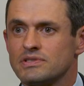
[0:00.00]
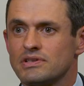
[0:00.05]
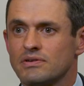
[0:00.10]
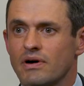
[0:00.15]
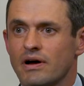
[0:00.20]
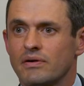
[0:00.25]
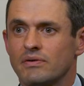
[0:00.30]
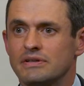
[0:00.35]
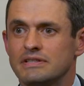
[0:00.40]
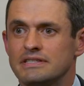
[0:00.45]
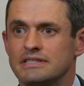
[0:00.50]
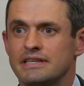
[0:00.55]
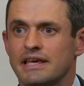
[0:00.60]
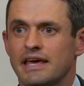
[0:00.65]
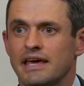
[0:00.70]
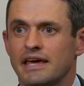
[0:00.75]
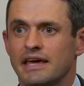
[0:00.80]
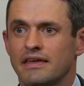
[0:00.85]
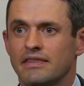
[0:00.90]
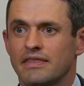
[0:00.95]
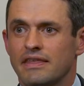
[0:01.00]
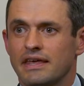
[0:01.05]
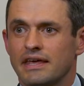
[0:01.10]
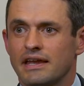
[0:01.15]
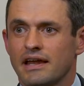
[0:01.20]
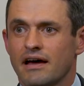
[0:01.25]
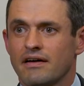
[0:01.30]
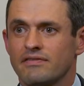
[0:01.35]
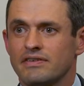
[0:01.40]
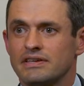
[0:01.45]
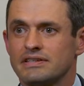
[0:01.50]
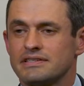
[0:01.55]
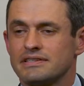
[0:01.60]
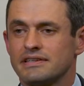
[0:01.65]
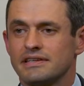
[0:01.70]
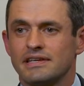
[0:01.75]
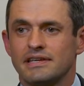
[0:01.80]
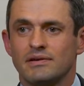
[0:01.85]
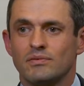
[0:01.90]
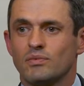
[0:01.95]
So I would say that
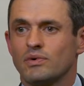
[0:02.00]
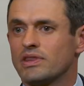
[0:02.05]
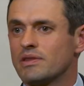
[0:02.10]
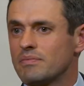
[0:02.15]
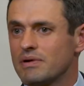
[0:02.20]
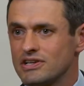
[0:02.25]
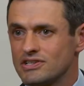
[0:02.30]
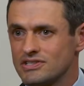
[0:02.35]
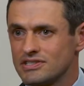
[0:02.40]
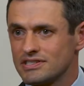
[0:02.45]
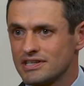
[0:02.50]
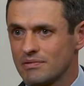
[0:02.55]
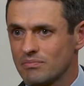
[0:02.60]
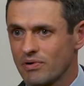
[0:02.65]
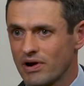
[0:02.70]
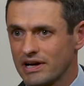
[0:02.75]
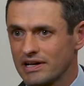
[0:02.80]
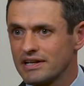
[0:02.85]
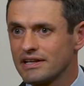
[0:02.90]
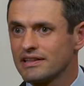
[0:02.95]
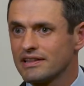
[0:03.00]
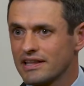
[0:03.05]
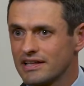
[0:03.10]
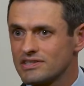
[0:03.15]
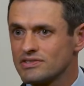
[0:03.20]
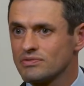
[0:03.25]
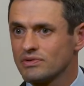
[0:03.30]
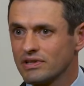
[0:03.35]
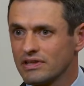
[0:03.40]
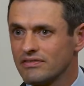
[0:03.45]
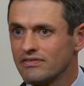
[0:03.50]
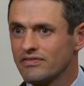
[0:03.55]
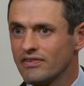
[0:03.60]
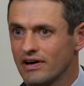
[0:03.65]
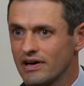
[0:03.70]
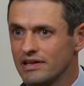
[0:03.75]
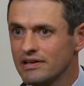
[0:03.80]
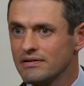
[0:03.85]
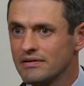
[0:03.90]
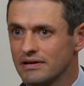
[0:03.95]
obviously when the patients get pregnant, that's really
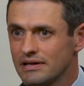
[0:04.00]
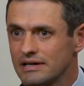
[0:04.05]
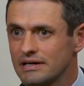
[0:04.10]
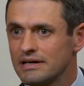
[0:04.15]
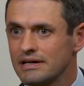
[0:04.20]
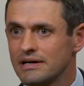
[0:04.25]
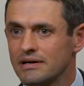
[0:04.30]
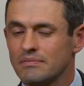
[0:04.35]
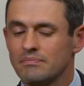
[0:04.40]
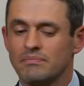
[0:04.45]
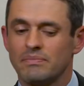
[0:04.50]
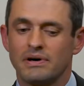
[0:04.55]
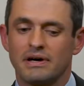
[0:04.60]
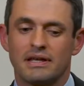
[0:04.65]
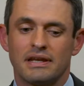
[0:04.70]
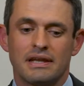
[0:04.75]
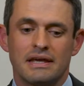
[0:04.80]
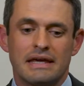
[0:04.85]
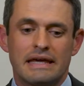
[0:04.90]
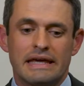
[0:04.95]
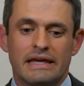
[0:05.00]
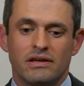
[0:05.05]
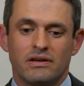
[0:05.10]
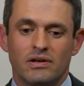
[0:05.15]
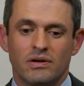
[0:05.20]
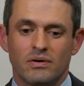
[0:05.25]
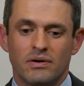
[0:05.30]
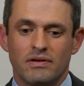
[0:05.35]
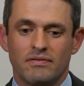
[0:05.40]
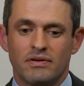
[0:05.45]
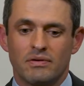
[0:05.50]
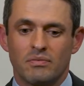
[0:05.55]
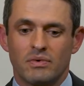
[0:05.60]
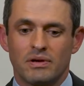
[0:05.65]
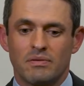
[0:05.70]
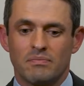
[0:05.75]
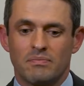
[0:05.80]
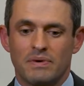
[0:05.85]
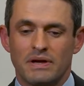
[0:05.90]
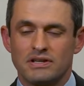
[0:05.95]
fun. Um, but you know, even
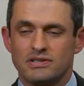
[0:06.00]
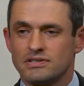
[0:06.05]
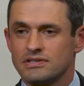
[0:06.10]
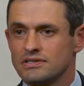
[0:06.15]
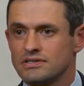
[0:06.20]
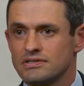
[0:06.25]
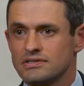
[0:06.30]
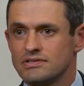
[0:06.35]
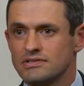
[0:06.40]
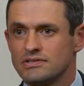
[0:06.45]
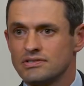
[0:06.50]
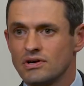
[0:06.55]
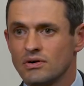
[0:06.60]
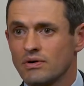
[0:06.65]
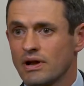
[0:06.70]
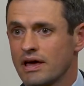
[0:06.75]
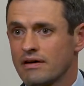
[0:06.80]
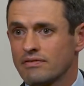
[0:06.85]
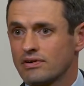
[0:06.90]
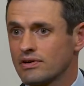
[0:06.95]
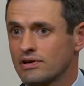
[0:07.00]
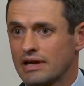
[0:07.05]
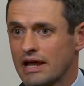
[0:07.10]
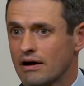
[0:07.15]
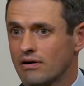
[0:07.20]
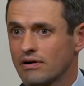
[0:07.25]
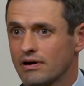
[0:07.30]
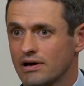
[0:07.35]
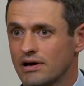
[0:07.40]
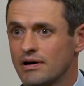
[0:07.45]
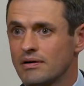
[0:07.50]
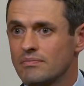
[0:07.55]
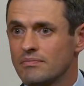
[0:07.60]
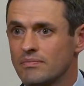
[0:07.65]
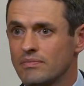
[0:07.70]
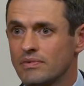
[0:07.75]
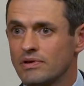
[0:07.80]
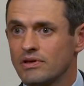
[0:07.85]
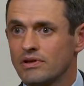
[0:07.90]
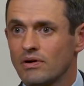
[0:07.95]
when patients don't have a good
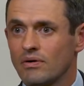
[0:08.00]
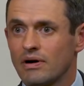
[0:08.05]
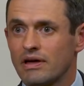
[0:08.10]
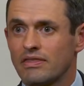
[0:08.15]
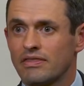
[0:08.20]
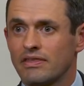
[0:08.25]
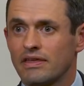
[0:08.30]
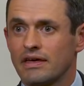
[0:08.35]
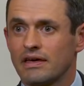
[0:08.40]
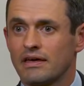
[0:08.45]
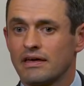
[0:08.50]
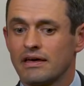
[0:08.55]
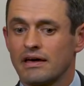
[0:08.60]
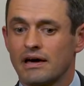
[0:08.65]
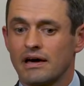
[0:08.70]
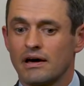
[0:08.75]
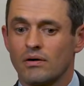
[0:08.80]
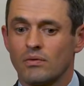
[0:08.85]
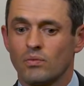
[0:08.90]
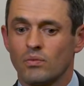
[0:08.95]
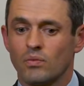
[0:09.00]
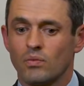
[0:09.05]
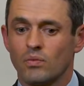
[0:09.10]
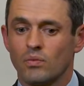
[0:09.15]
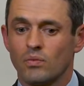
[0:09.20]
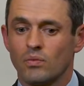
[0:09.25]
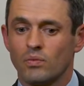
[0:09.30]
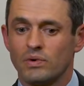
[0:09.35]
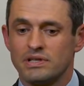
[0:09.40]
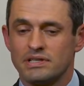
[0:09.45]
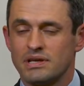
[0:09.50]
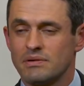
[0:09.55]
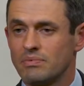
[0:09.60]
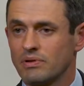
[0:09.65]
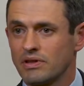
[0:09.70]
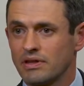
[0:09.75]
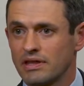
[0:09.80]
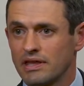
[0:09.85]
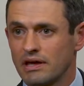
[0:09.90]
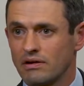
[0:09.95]
outcome, you know, I think uh, we
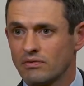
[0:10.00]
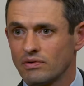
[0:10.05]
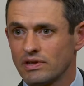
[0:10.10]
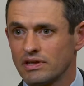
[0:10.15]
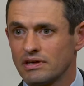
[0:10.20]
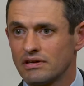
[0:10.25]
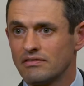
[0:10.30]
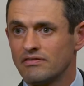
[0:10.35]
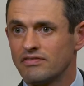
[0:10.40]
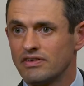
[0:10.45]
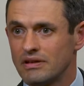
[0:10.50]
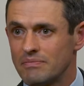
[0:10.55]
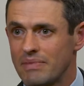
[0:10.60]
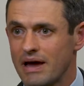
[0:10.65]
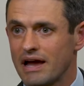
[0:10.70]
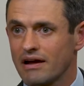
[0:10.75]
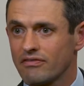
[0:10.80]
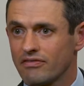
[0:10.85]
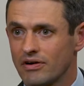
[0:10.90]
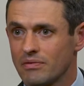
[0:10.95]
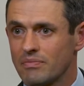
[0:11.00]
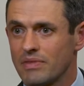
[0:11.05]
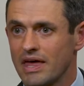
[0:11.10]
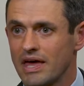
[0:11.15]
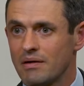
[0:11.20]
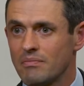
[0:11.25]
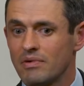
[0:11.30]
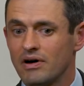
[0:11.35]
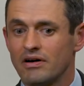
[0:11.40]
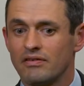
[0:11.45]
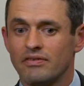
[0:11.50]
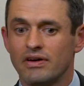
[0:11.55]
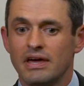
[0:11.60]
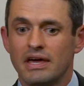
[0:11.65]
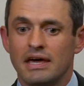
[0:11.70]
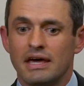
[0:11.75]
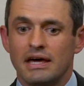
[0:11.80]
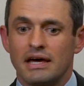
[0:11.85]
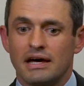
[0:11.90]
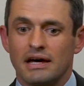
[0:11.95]
typically get really good feedback from them of,
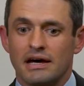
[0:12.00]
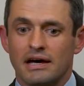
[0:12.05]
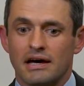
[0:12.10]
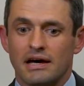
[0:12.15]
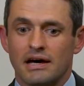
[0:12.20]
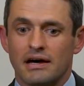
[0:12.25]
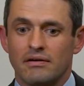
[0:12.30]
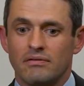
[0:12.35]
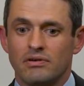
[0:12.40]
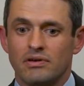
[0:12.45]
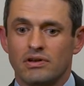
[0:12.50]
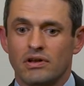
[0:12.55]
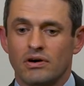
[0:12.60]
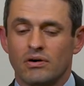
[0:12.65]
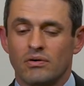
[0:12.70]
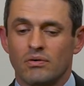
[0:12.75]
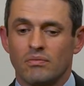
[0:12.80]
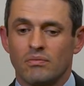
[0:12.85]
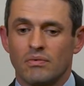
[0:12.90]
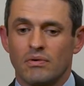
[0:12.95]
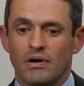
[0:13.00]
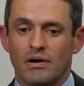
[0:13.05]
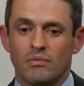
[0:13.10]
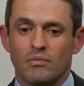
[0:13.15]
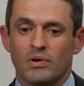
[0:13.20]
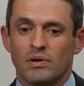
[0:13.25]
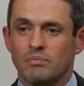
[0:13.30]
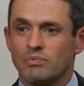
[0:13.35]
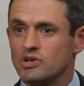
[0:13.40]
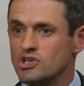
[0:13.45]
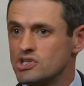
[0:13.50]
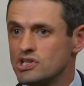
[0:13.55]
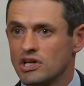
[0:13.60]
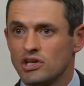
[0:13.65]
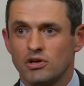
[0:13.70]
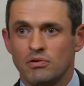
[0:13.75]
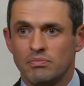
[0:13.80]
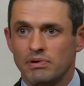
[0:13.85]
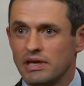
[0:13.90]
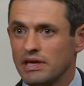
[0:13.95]
uh, you know, we
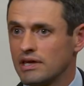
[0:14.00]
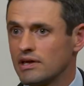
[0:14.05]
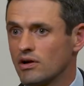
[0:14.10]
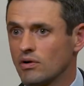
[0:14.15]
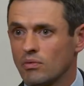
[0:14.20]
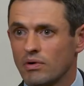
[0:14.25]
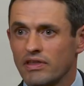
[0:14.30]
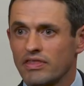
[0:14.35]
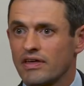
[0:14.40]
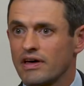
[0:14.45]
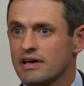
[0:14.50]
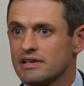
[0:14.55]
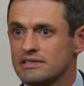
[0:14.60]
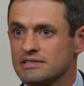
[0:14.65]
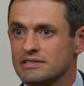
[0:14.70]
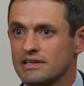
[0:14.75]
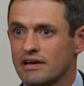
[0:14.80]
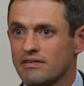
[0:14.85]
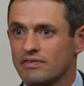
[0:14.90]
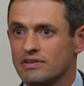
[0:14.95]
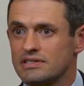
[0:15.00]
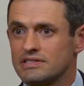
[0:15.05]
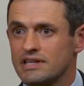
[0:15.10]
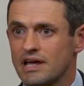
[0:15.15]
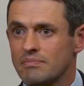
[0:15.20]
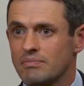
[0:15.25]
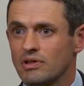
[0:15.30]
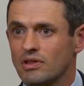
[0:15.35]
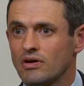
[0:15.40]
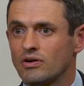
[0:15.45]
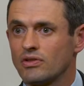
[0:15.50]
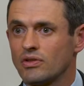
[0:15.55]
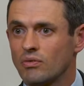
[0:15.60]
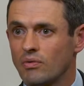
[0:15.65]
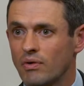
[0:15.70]
appreciate you being here with us every step along the